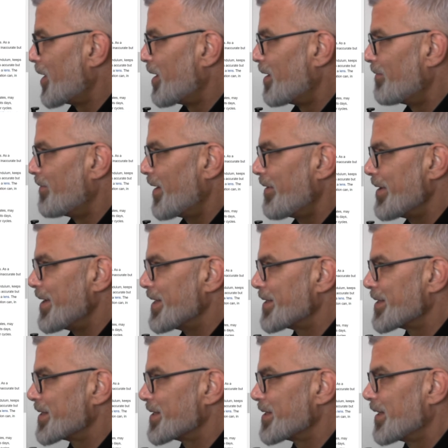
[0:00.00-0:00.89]
are
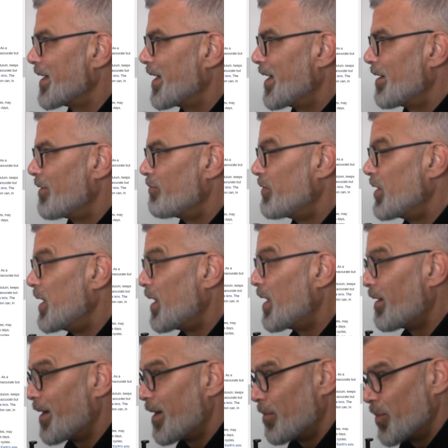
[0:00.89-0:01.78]
various
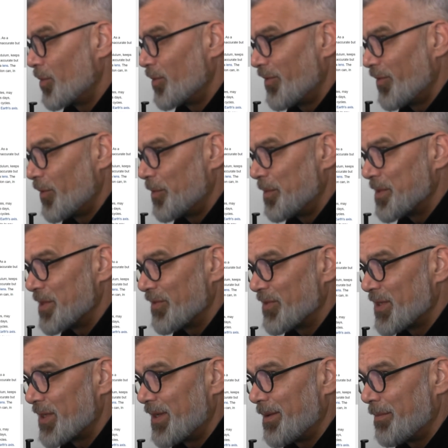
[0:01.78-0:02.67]
reliable forms of
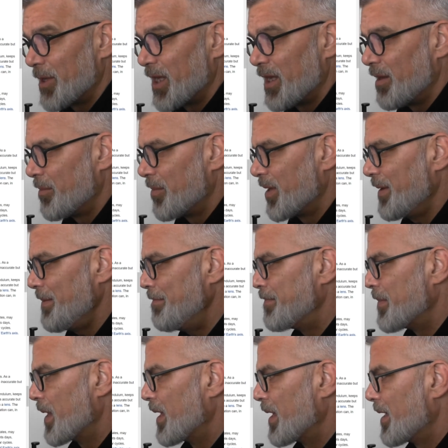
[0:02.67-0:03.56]
timekeeping,
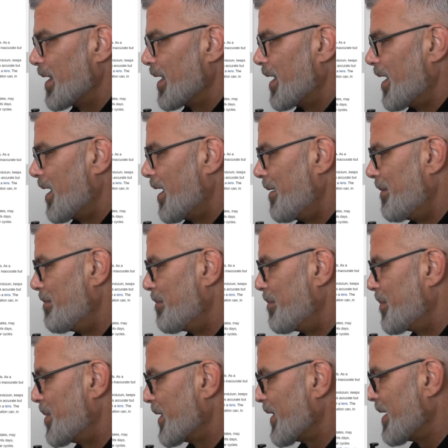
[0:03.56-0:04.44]

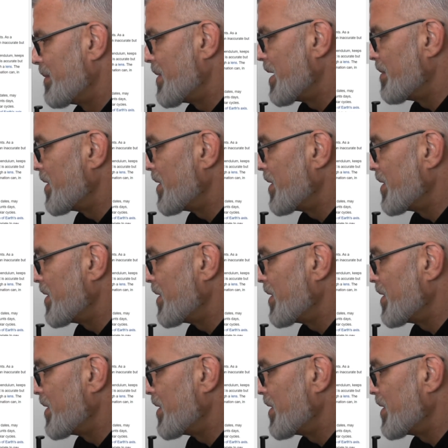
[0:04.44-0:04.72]
but they may